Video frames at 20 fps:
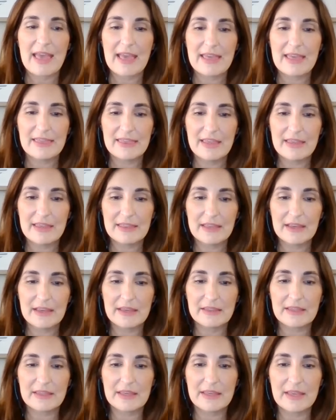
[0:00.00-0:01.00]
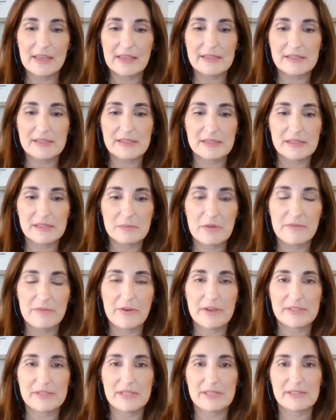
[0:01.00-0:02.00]
I think that the key to some
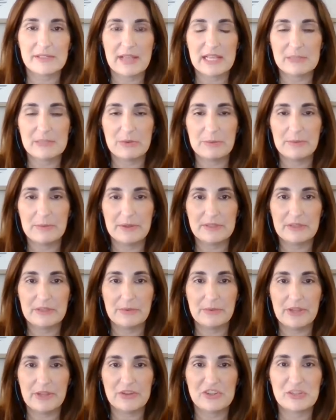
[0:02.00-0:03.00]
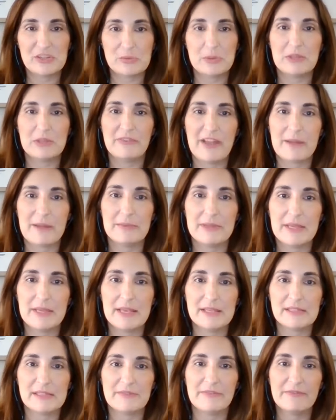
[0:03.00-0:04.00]
of our success with building relationships with
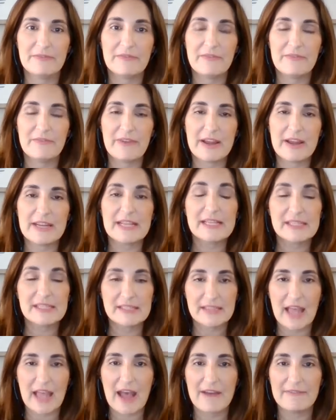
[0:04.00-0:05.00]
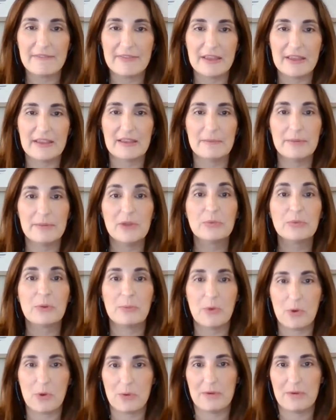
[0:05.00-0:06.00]
family is finding staff that can build
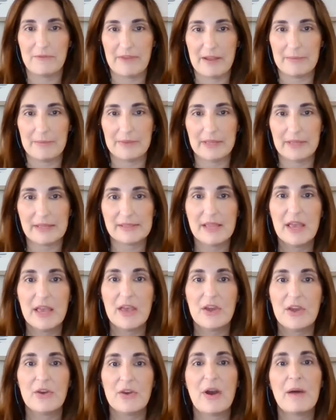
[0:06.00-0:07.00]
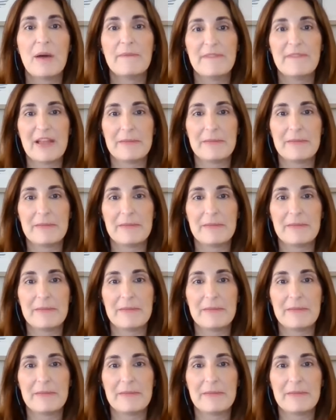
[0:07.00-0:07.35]
rapport with families, who help